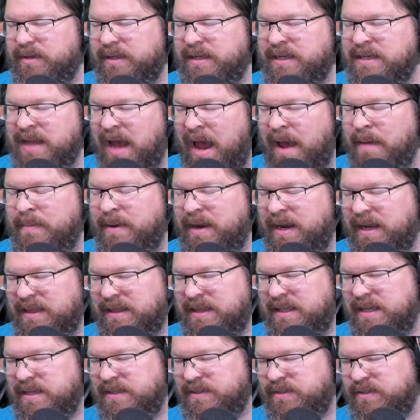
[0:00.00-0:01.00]

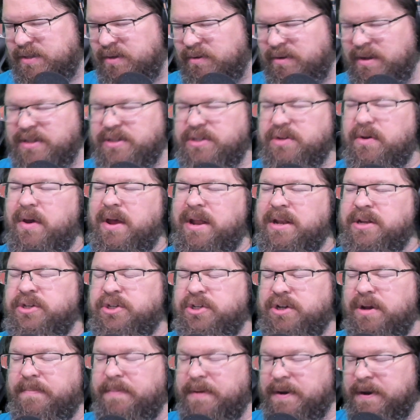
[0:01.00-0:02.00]
dominate this. So let's go ahead and
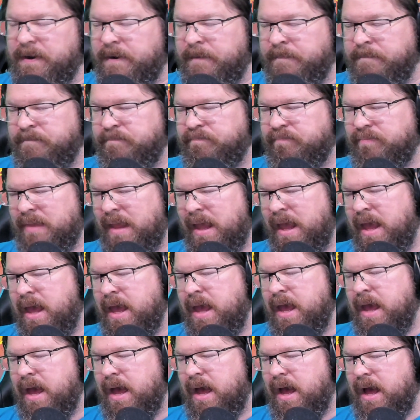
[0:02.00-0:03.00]
jump in here.
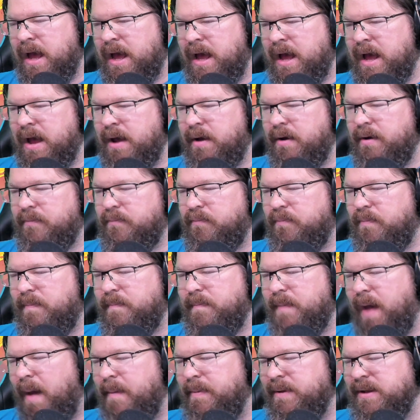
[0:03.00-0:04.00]
I'm
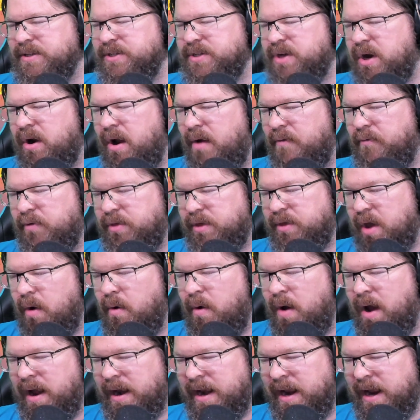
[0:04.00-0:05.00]
going to start off with
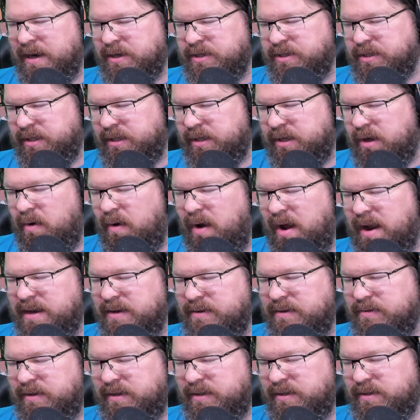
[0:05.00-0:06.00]
Gohan, actually. Gohan
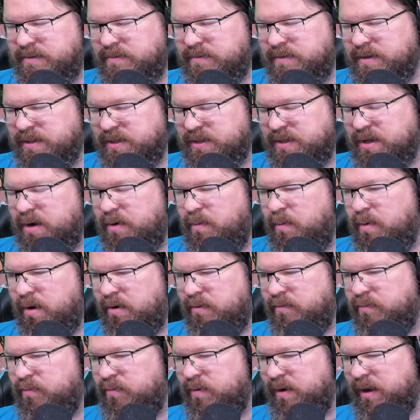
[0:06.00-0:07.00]
is going to
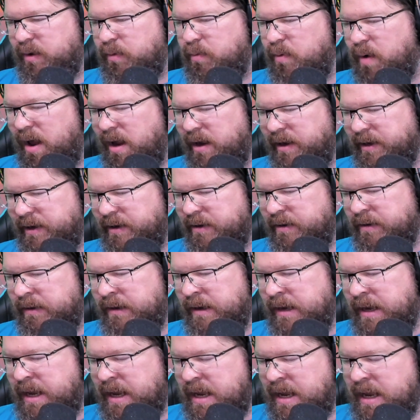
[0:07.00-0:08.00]
work really well here.
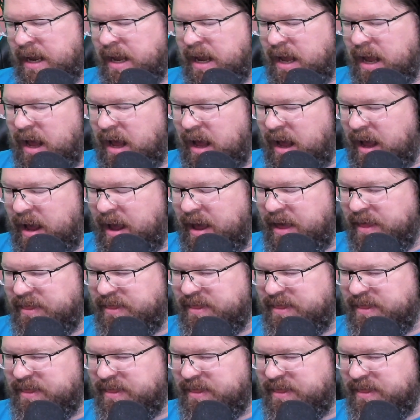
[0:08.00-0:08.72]
Man,